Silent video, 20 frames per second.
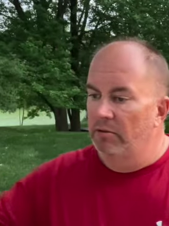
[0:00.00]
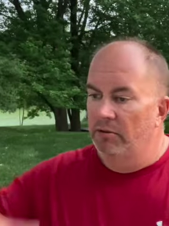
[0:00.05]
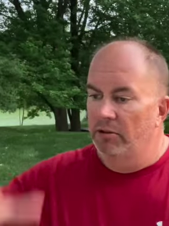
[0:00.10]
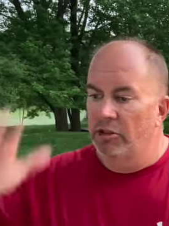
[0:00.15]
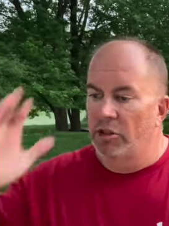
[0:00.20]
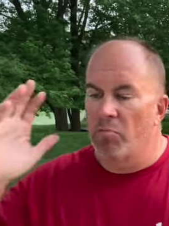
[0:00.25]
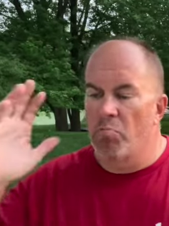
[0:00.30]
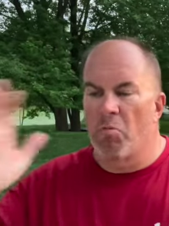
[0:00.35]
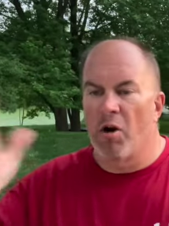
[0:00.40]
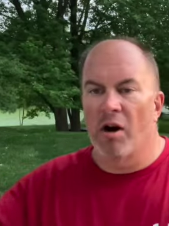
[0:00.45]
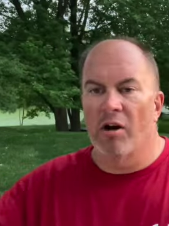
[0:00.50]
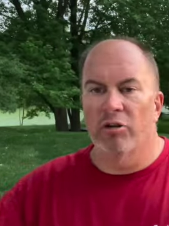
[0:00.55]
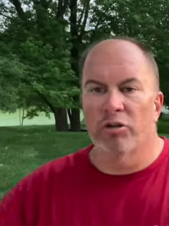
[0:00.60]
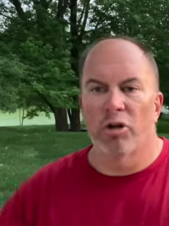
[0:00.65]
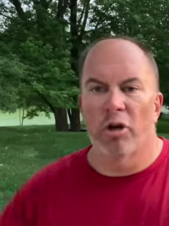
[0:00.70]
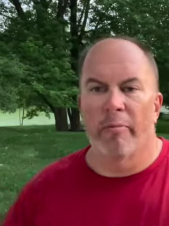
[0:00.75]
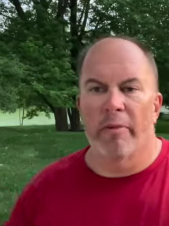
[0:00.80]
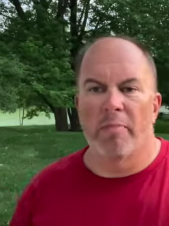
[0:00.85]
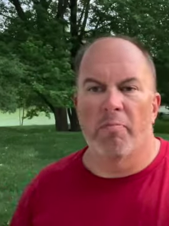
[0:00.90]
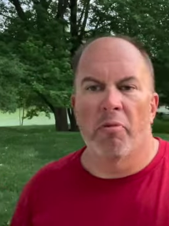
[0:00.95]
Tomorrow's
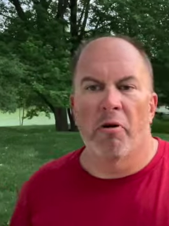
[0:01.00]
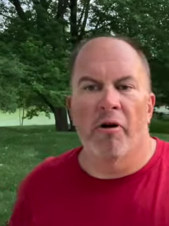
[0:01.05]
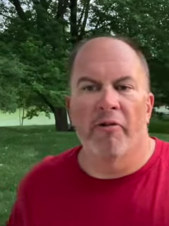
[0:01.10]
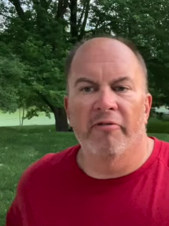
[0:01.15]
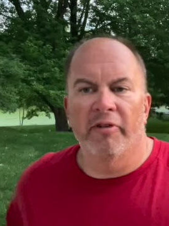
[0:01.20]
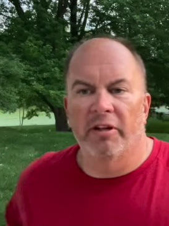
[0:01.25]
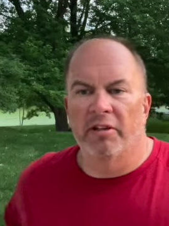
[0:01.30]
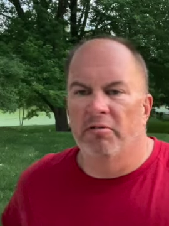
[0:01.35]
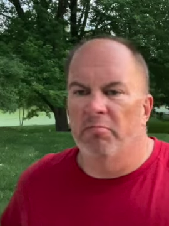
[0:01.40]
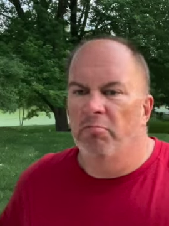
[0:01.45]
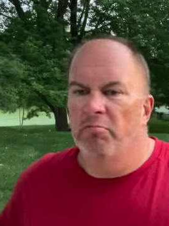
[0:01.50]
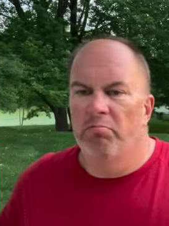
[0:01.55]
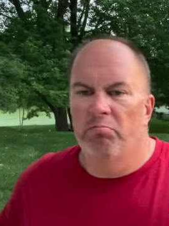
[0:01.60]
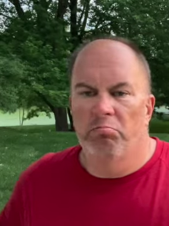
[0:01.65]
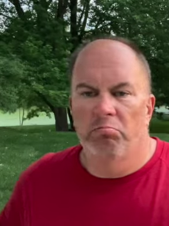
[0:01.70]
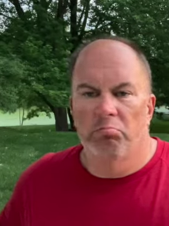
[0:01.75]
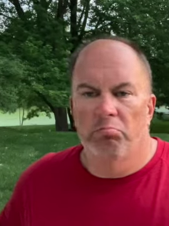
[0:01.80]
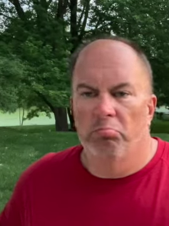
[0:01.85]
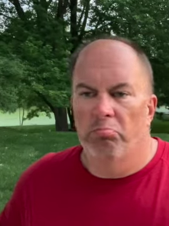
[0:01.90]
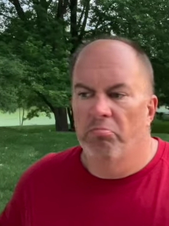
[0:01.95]
going to be perfect.
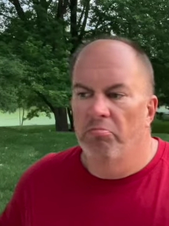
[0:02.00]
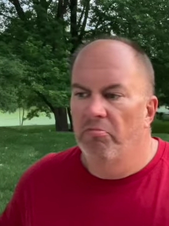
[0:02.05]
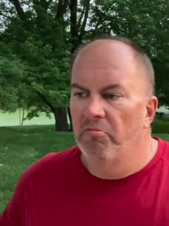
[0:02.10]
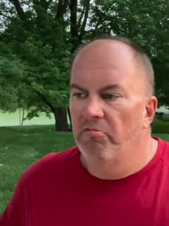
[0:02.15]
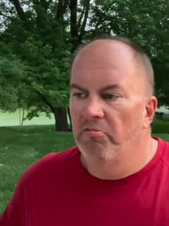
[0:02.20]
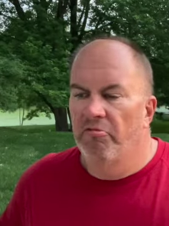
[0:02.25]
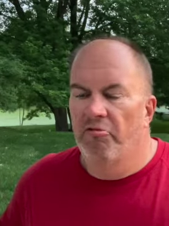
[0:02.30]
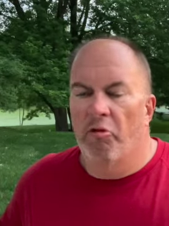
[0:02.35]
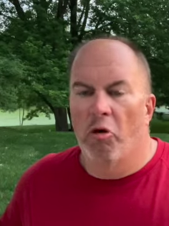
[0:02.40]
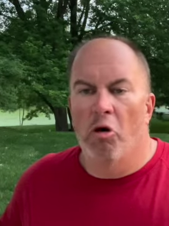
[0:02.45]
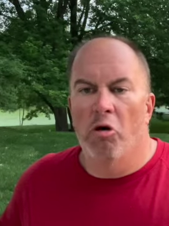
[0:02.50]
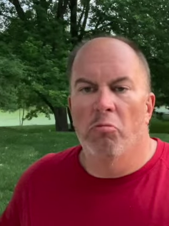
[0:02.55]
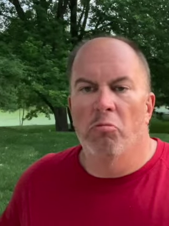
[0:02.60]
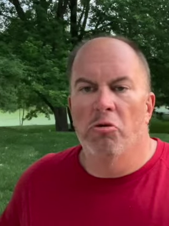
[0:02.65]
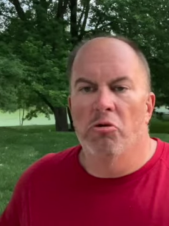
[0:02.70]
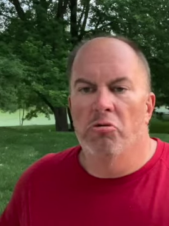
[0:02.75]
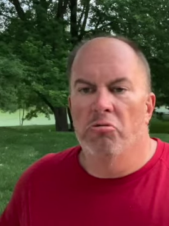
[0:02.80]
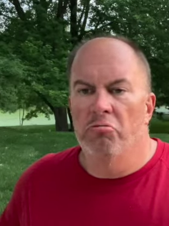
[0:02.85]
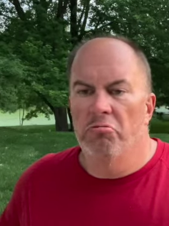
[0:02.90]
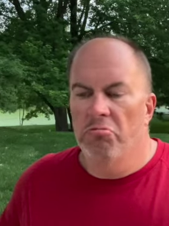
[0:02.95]
Full
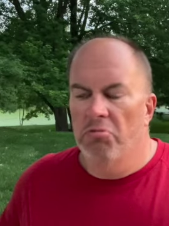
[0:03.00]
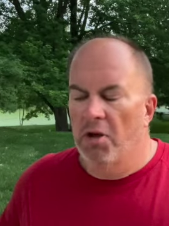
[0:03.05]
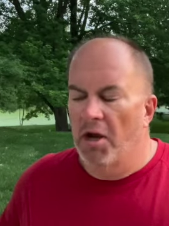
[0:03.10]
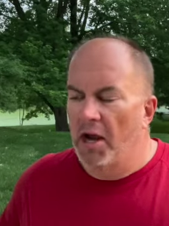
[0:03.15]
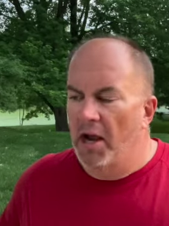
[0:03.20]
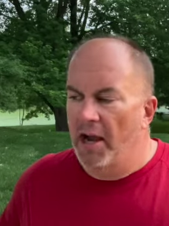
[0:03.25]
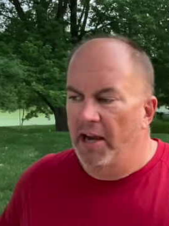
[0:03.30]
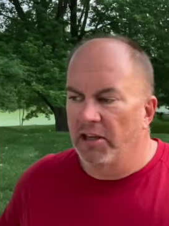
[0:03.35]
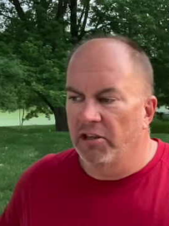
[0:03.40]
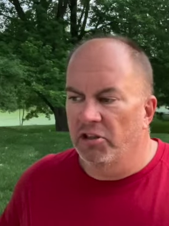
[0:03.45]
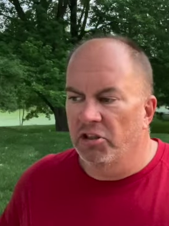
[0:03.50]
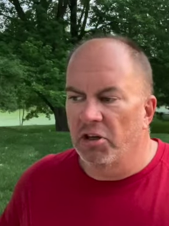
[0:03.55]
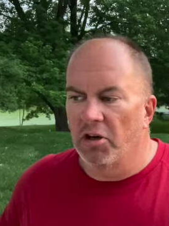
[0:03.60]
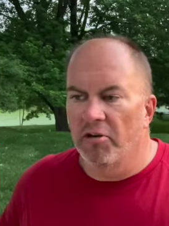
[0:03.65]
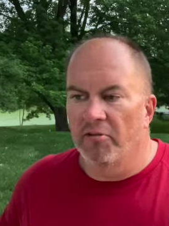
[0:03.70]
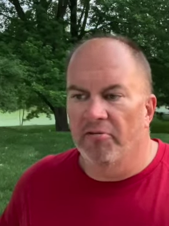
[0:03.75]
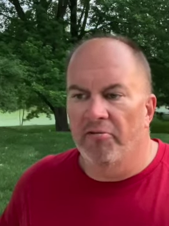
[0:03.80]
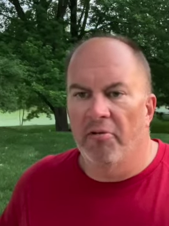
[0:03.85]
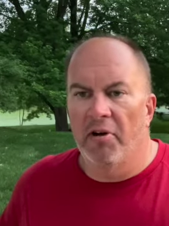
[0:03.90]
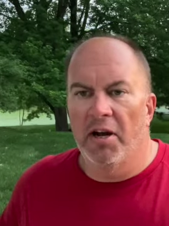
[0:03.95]
moon, I can
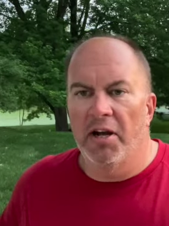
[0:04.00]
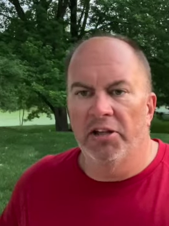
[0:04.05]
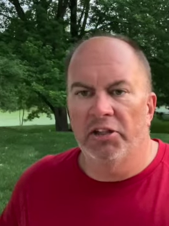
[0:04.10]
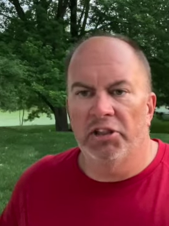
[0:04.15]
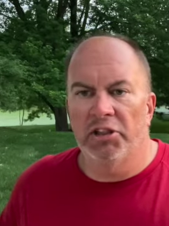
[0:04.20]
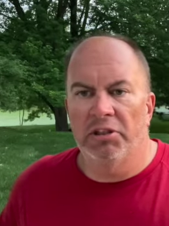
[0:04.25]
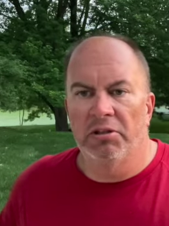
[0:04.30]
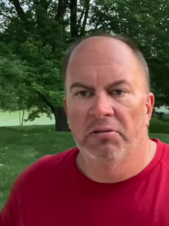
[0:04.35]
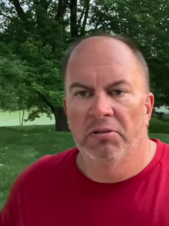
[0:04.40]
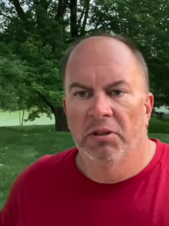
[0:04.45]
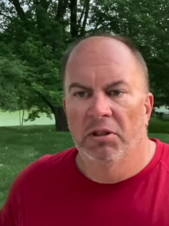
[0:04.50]
start fresh.